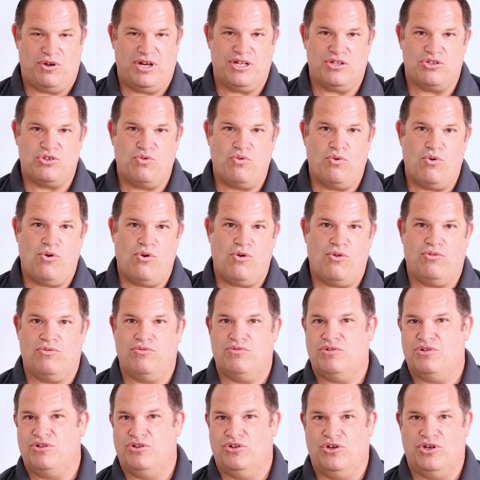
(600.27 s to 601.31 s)
Great
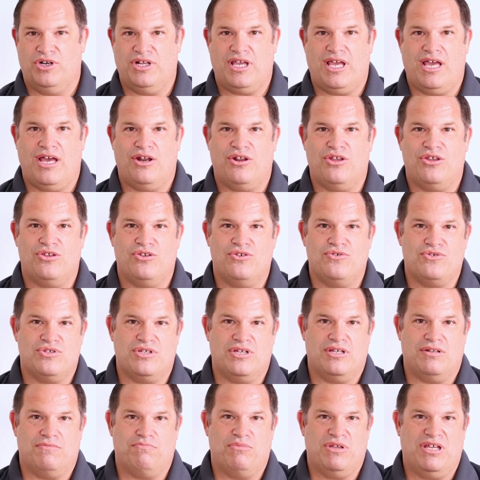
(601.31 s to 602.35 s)
tool, learning how to use
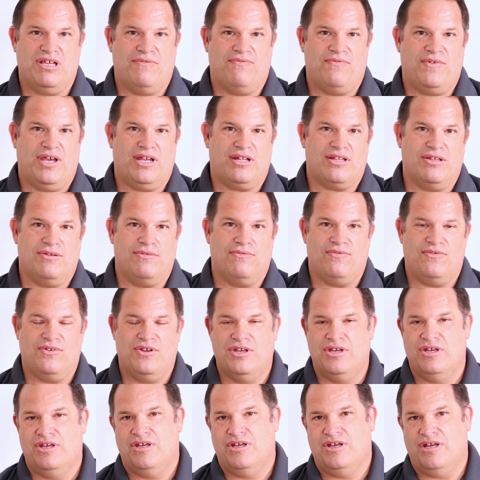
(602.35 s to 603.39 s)
it, be effective
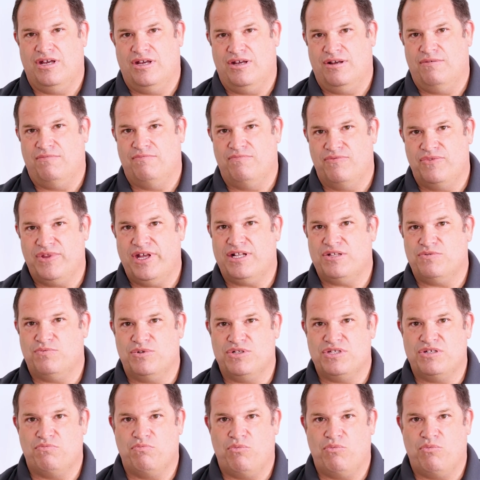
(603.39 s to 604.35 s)
um, that's what's